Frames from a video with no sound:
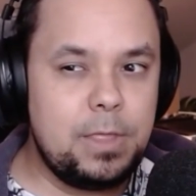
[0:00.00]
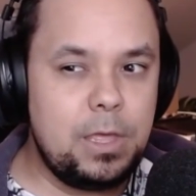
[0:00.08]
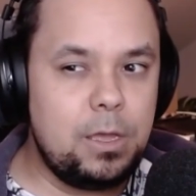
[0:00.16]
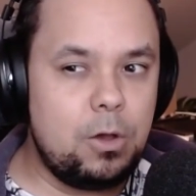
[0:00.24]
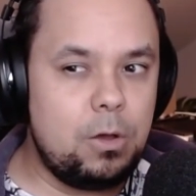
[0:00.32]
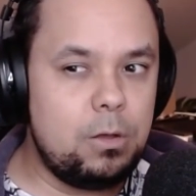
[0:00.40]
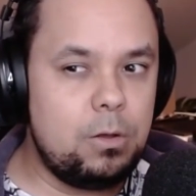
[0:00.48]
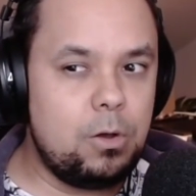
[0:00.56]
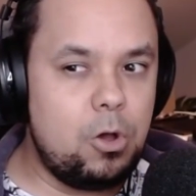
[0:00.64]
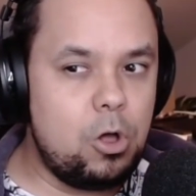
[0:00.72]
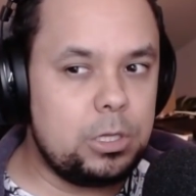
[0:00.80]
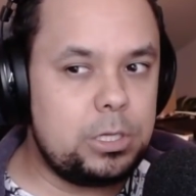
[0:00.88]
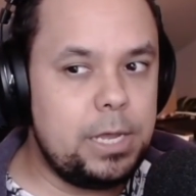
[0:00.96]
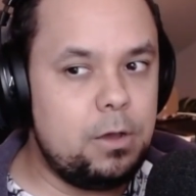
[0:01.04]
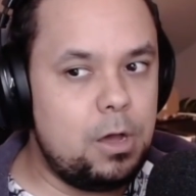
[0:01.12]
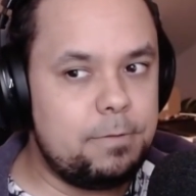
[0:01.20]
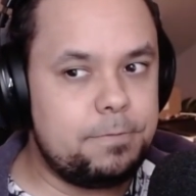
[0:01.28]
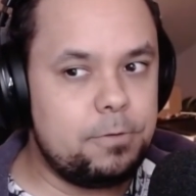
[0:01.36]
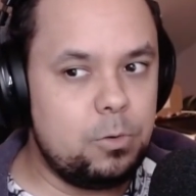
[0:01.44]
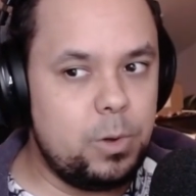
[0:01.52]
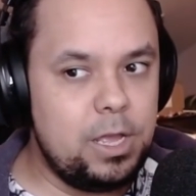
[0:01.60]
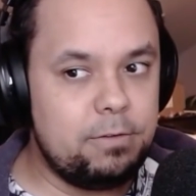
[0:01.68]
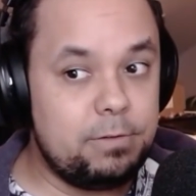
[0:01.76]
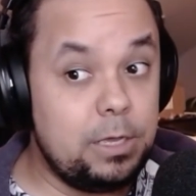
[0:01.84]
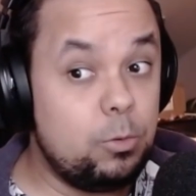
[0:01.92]
They all kind of offer a
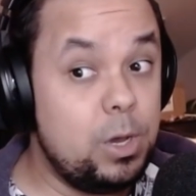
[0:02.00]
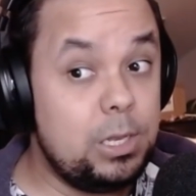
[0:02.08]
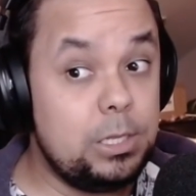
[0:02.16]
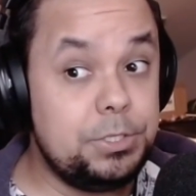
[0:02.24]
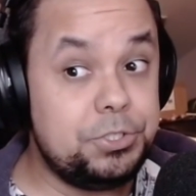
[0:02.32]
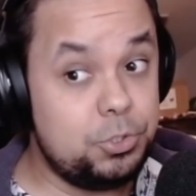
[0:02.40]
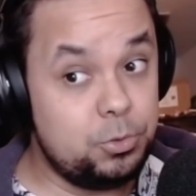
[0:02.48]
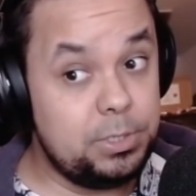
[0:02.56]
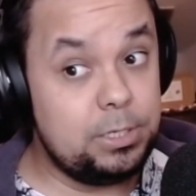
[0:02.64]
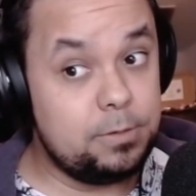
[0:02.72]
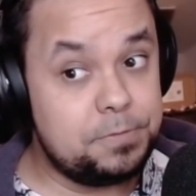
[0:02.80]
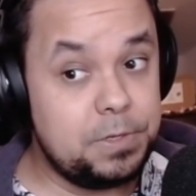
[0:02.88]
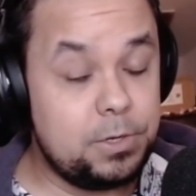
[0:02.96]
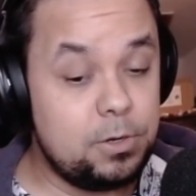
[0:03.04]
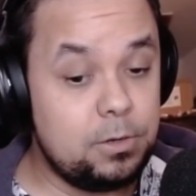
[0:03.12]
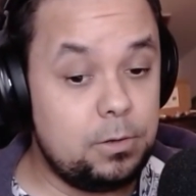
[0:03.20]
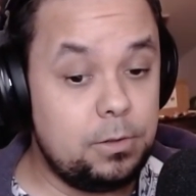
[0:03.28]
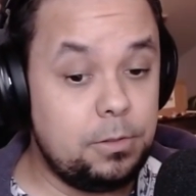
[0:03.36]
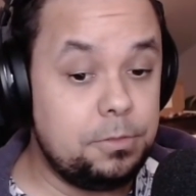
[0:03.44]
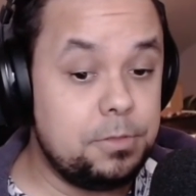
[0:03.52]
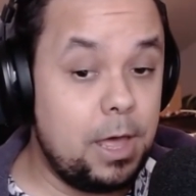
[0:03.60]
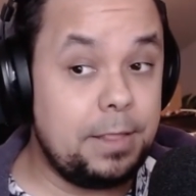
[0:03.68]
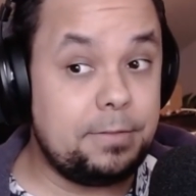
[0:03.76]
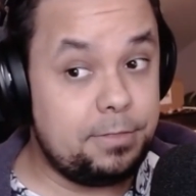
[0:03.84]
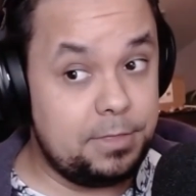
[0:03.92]
way of like, well, you need to figure
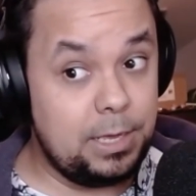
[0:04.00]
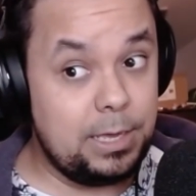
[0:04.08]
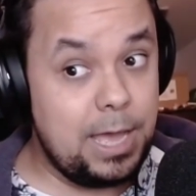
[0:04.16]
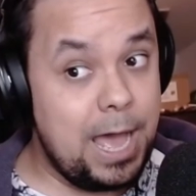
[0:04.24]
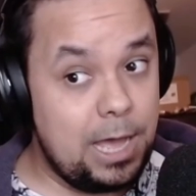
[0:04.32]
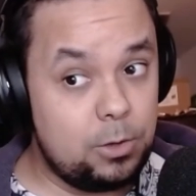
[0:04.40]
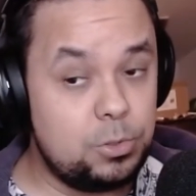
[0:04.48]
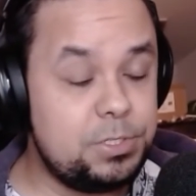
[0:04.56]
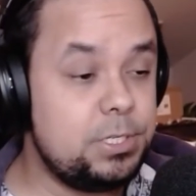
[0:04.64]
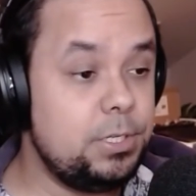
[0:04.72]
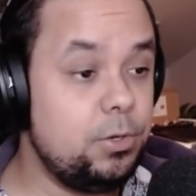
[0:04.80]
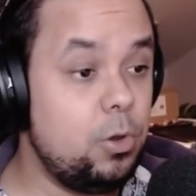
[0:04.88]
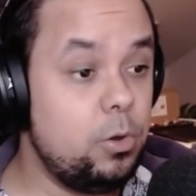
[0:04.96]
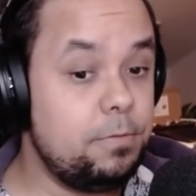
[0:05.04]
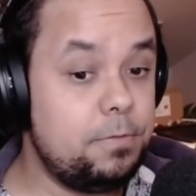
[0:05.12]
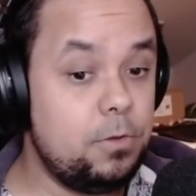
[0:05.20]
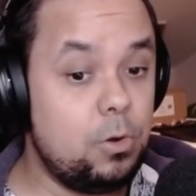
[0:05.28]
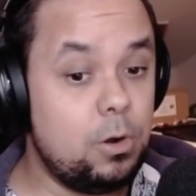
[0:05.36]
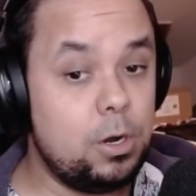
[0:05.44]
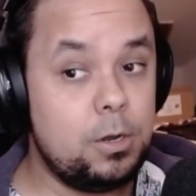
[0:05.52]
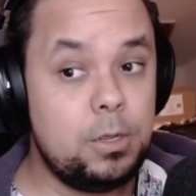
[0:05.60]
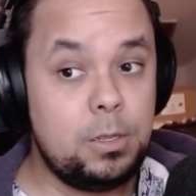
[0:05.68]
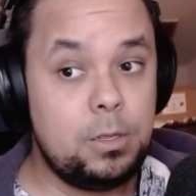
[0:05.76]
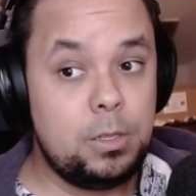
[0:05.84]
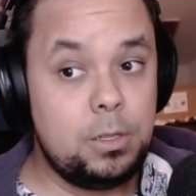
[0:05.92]
that thing out. You know, if you're
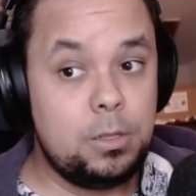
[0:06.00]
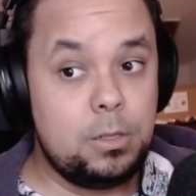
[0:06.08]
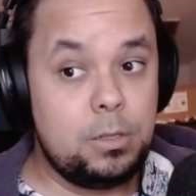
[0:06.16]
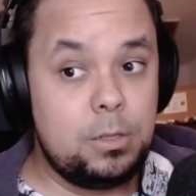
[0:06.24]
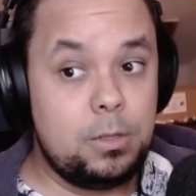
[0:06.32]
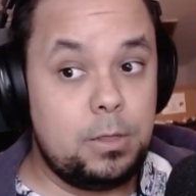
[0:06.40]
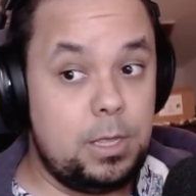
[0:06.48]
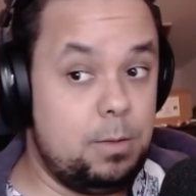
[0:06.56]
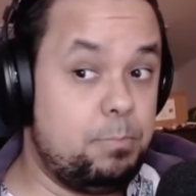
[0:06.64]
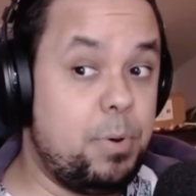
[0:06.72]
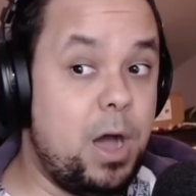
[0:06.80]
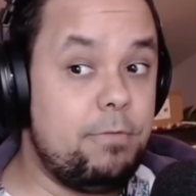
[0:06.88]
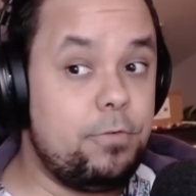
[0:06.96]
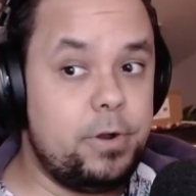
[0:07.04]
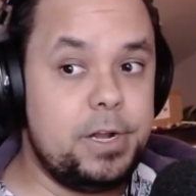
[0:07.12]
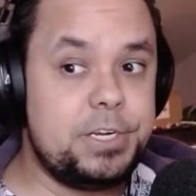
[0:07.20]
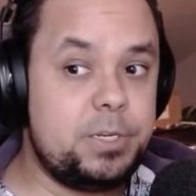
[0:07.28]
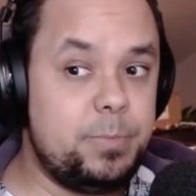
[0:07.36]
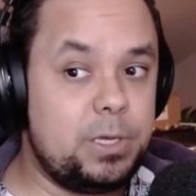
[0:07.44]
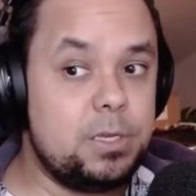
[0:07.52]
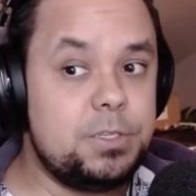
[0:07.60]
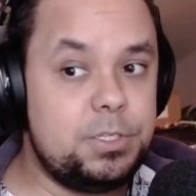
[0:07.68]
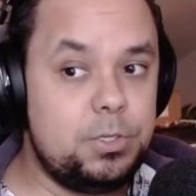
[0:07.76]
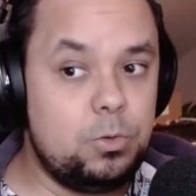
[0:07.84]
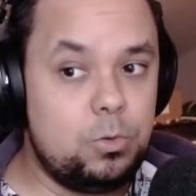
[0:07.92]
impoverished
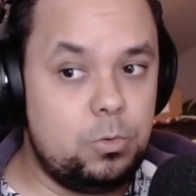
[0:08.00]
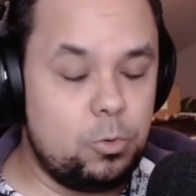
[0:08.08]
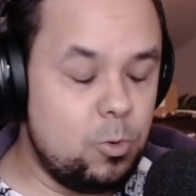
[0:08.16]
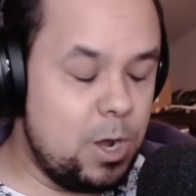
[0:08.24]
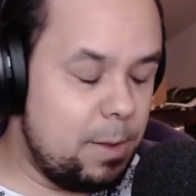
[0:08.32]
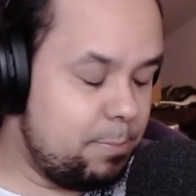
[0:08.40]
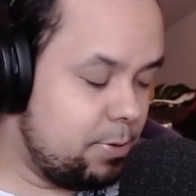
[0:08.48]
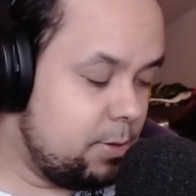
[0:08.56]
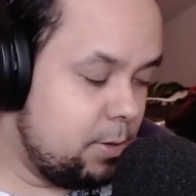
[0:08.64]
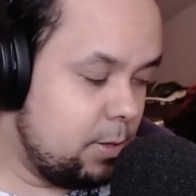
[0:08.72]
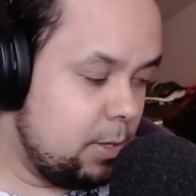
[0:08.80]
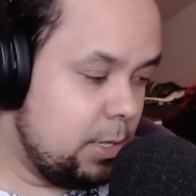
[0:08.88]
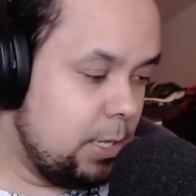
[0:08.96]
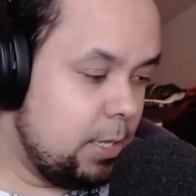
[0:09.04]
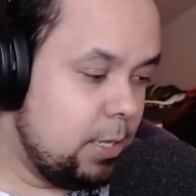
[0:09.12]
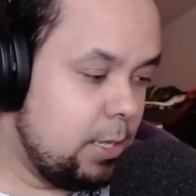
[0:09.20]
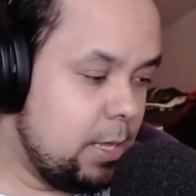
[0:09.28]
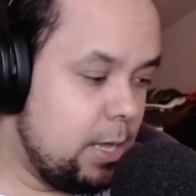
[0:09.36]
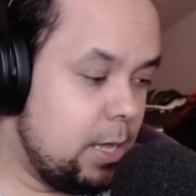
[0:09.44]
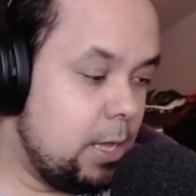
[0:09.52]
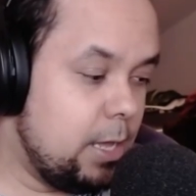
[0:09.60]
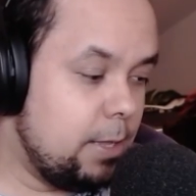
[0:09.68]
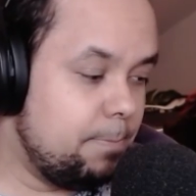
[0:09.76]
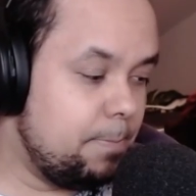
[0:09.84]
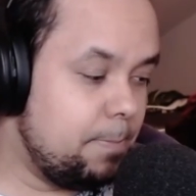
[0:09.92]
because you grew up
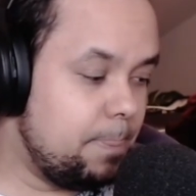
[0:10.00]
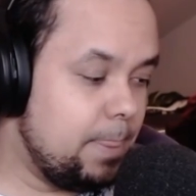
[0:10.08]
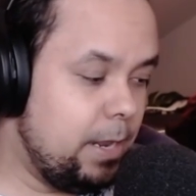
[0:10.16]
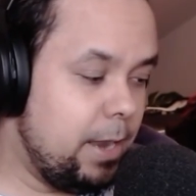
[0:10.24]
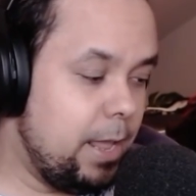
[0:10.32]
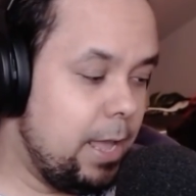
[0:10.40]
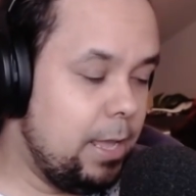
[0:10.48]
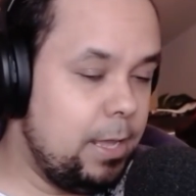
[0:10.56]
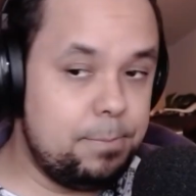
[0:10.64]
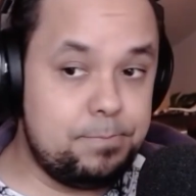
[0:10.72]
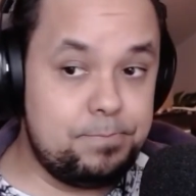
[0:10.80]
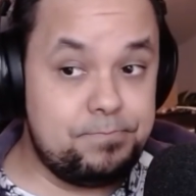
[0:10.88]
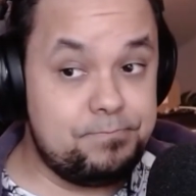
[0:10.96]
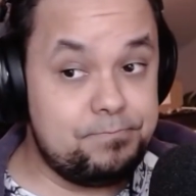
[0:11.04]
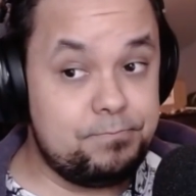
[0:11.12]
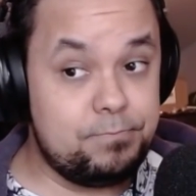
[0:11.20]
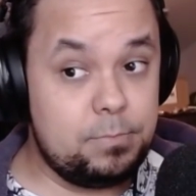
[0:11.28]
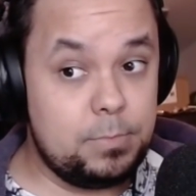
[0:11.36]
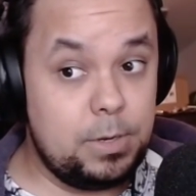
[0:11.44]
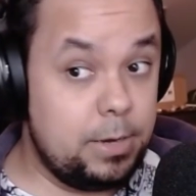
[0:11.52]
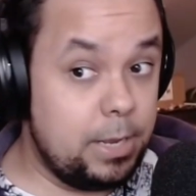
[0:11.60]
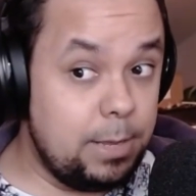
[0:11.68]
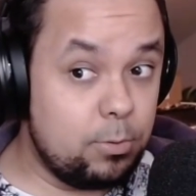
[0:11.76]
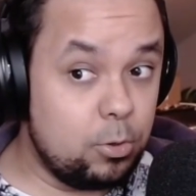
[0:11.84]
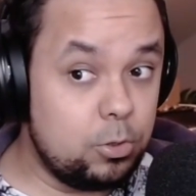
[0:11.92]
um, in a
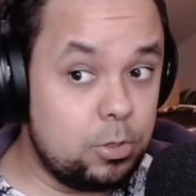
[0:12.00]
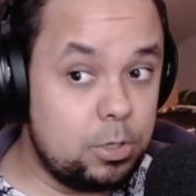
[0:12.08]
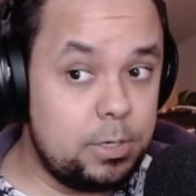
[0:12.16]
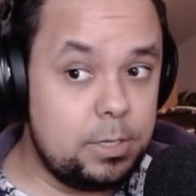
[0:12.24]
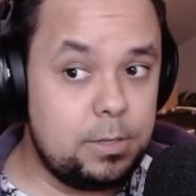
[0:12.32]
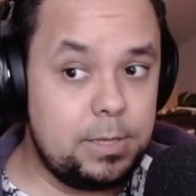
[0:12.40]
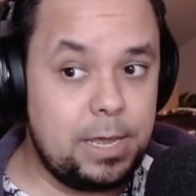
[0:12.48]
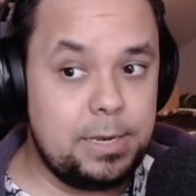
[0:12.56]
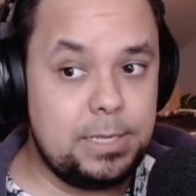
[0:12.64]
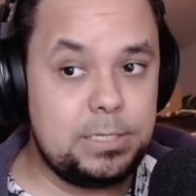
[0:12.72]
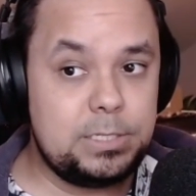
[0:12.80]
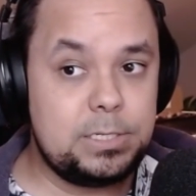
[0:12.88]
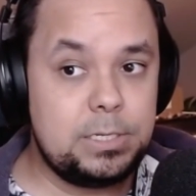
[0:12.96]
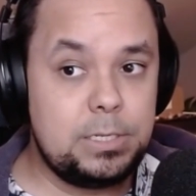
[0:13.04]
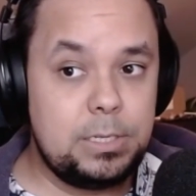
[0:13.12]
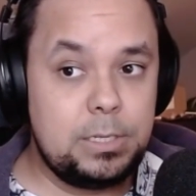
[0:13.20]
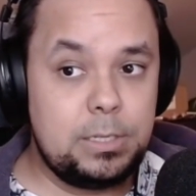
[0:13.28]
neighborhood that is